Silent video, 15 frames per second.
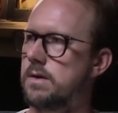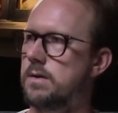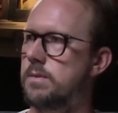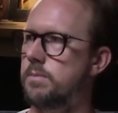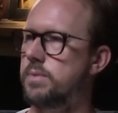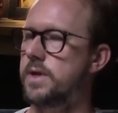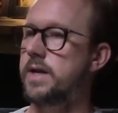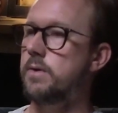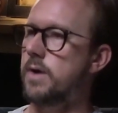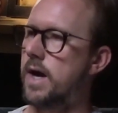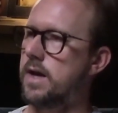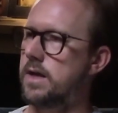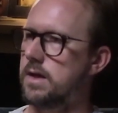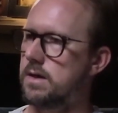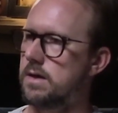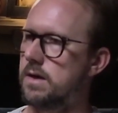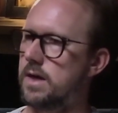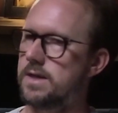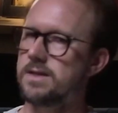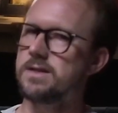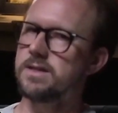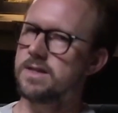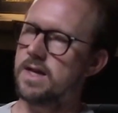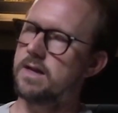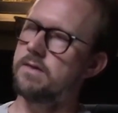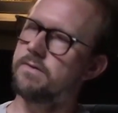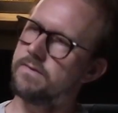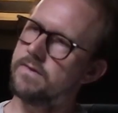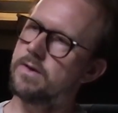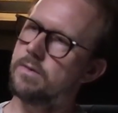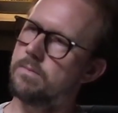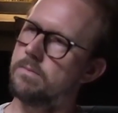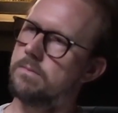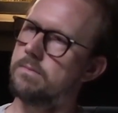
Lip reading: playwriting instead of film.